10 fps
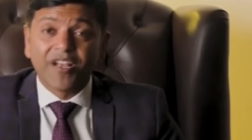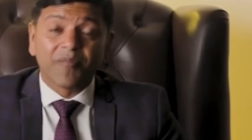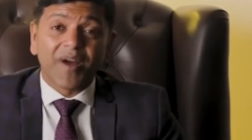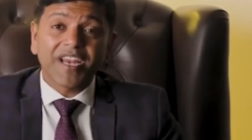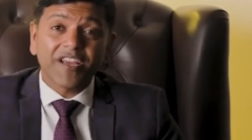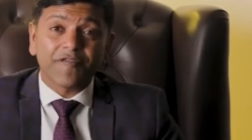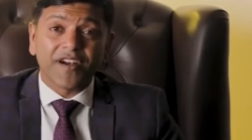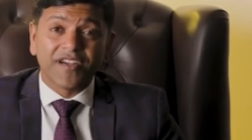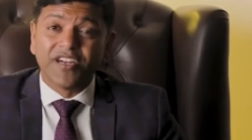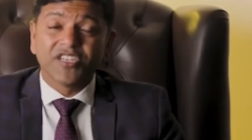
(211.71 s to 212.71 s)
My dear
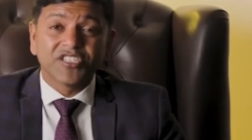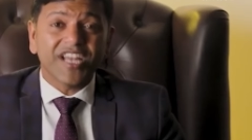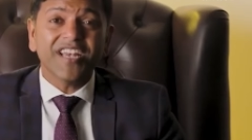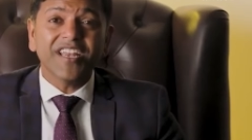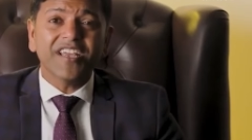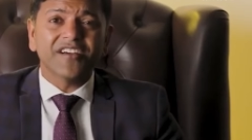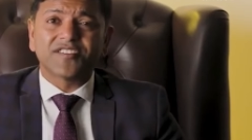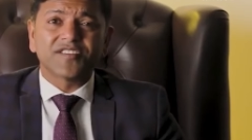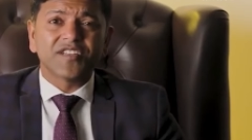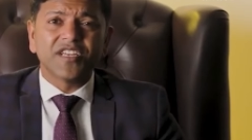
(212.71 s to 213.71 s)
friend, 10
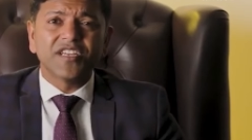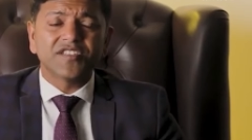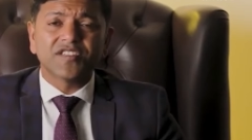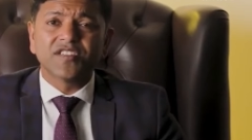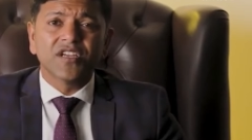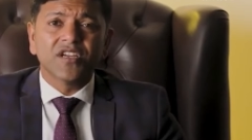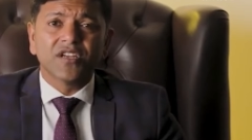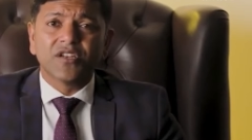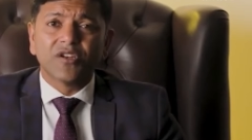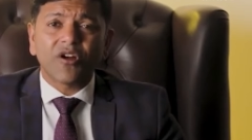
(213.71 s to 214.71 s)
years is
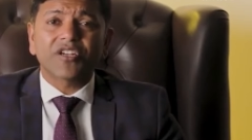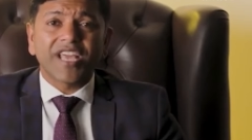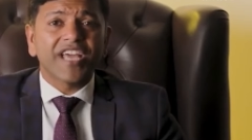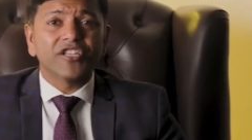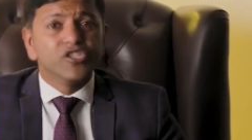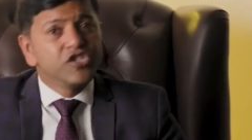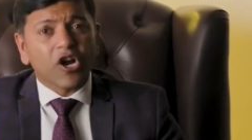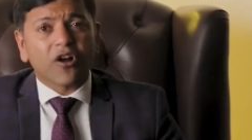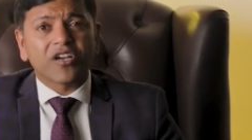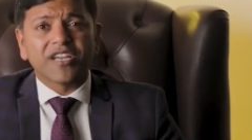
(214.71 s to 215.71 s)
not a
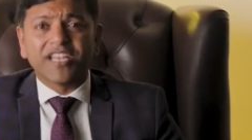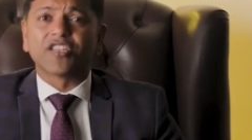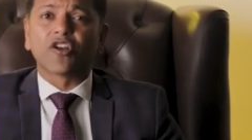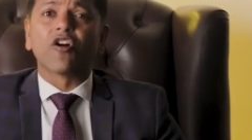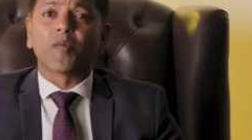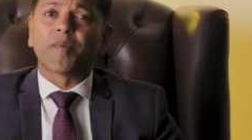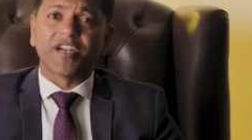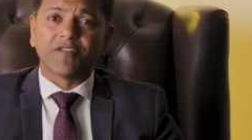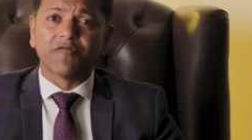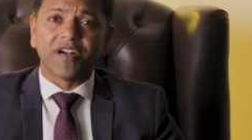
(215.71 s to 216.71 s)
joke in the
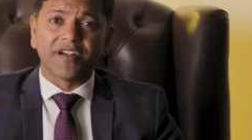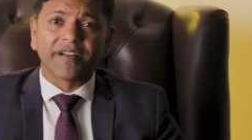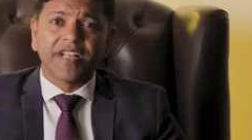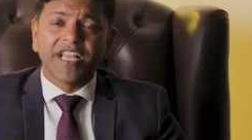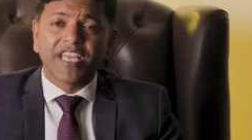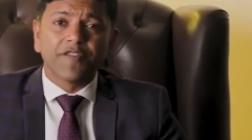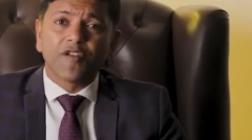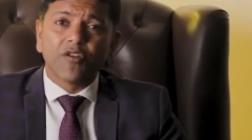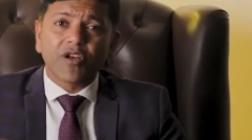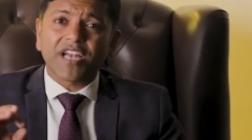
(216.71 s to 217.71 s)
corporate world. If
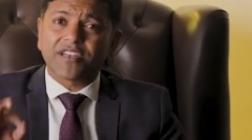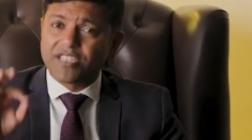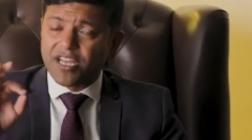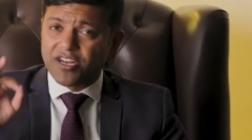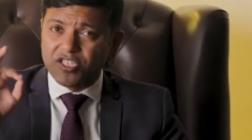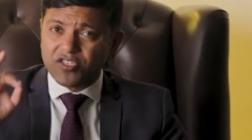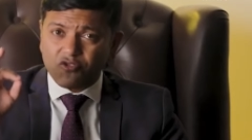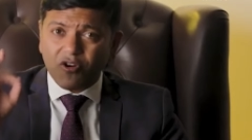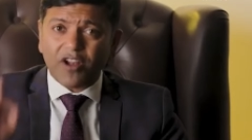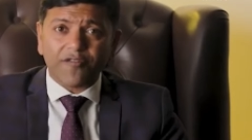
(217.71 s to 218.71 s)
you look at the
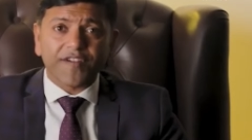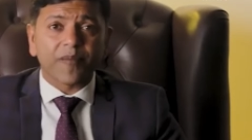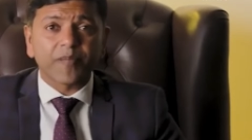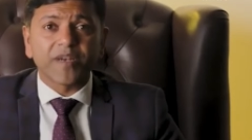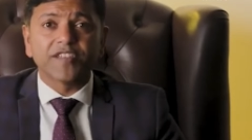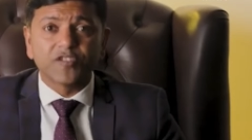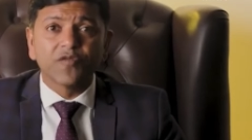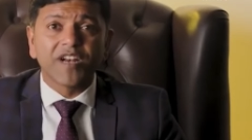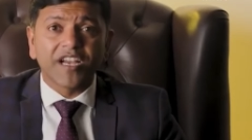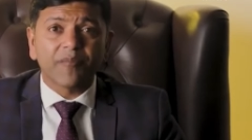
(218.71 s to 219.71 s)
registrar of companies,
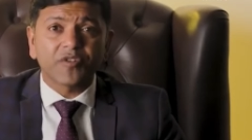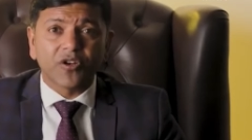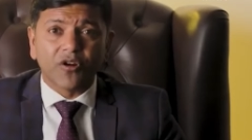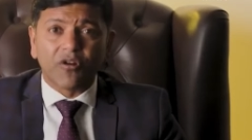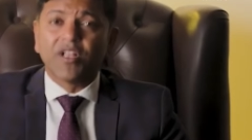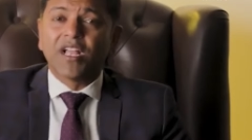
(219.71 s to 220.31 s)
you will come to know